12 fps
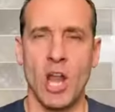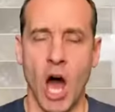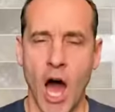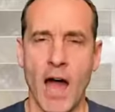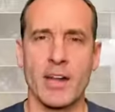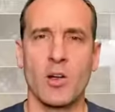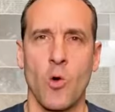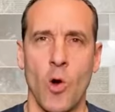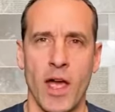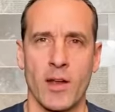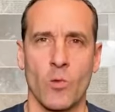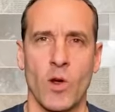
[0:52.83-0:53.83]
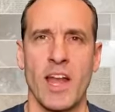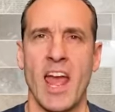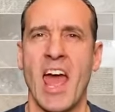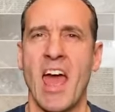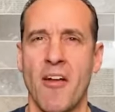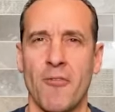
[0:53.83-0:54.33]
not quit when
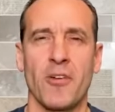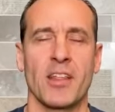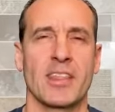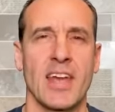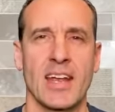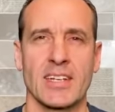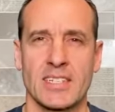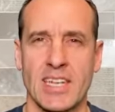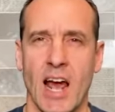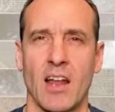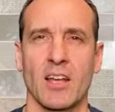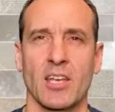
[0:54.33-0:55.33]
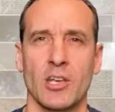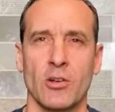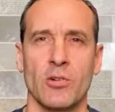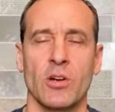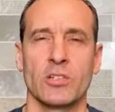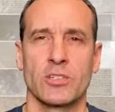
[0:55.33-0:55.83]
everything is telling
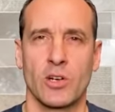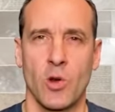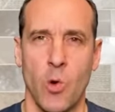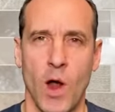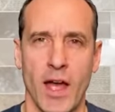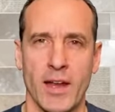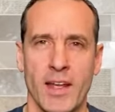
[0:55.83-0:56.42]
you to quit.